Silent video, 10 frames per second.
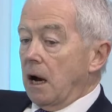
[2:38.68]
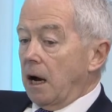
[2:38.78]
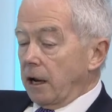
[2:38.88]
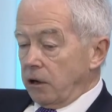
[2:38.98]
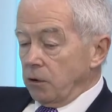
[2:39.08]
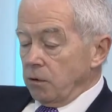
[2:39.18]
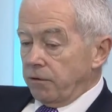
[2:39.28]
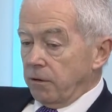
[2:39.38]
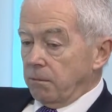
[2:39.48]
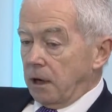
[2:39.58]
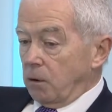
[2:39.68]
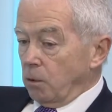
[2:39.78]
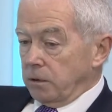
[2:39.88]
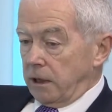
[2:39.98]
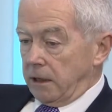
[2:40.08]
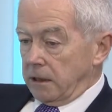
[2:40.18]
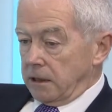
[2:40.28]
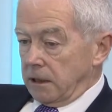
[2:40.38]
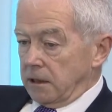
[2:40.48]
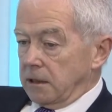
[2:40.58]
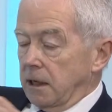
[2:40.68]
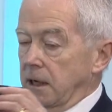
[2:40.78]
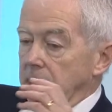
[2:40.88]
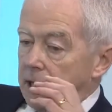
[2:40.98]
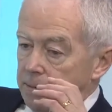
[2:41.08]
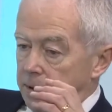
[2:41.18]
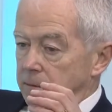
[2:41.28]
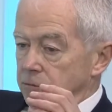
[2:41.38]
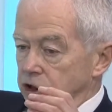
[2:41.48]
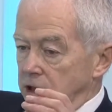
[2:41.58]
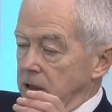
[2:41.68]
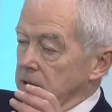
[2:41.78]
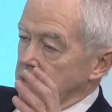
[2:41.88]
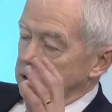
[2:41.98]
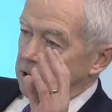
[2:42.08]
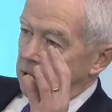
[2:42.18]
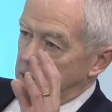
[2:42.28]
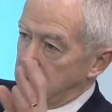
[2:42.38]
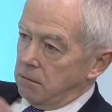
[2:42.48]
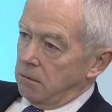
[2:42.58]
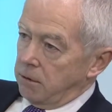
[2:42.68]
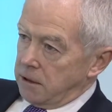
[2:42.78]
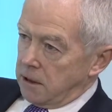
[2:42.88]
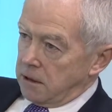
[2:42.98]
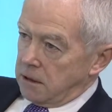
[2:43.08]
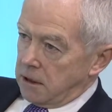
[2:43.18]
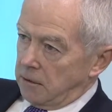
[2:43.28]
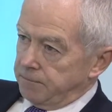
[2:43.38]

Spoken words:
and I knew from my old days at KPMG that we did